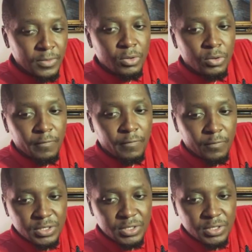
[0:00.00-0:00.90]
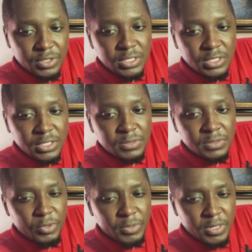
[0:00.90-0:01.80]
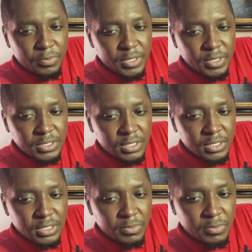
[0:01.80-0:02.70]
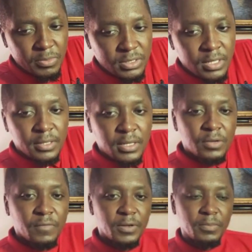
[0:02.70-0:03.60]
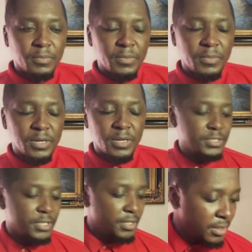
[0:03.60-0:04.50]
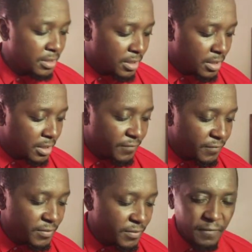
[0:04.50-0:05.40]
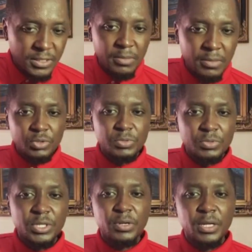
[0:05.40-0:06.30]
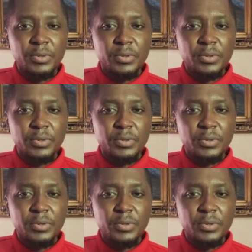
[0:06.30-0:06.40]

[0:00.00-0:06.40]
Of course, that's my opinion. Do make comments by commenting about this. Thank you very much for listening in. If this is your first time on this YouTube channel, employ to